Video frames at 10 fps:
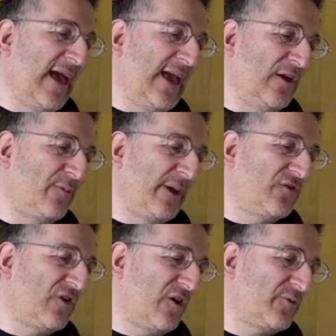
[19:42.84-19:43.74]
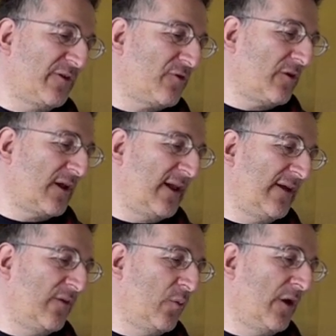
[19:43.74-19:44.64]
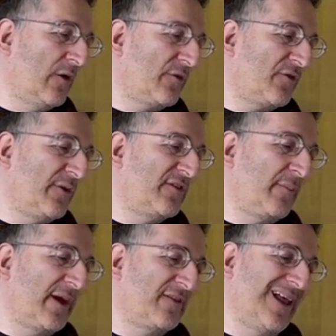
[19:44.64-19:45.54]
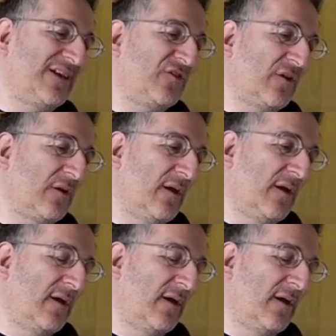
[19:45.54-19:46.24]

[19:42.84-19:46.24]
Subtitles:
He had been charged with chronicling the world through his imagination,